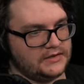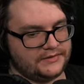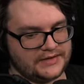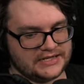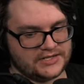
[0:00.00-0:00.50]

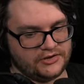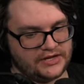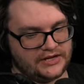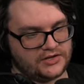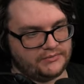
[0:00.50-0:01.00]
That's so
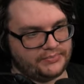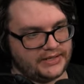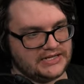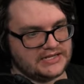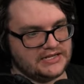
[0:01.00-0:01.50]
that you can
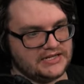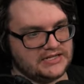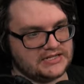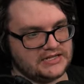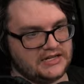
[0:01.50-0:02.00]
place
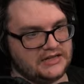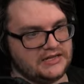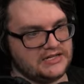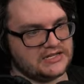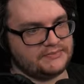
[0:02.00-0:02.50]
these in
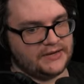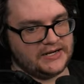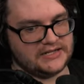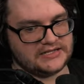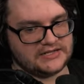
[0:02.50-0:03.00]
these
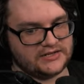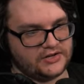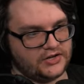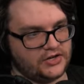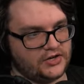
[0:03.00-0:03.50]
spots. You're
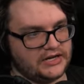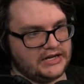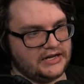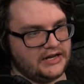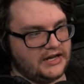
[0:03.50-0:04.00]
going to go
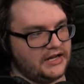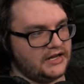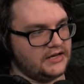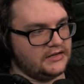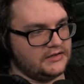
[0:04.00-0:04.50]
ahead
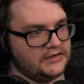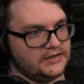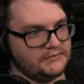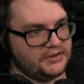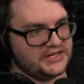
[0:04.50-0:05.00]
and
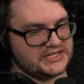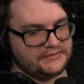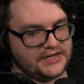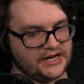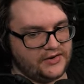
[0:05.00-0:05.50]
place them
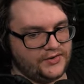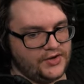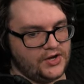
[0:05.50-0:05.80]
down.